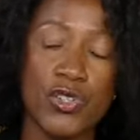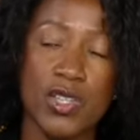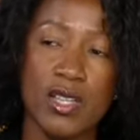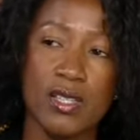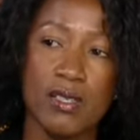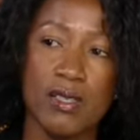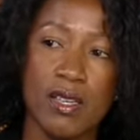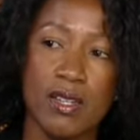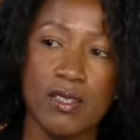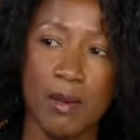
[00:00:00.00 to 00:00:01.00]

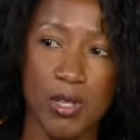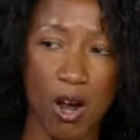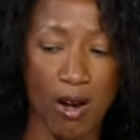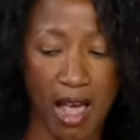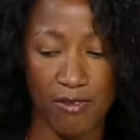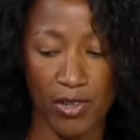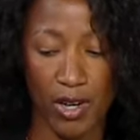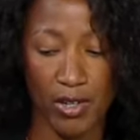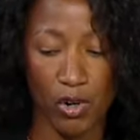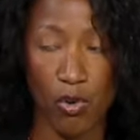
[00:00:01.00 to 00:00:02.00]
in sub-Saharan Africa and
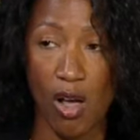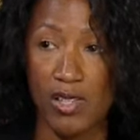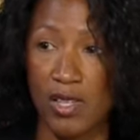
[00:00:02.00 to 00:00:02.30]
across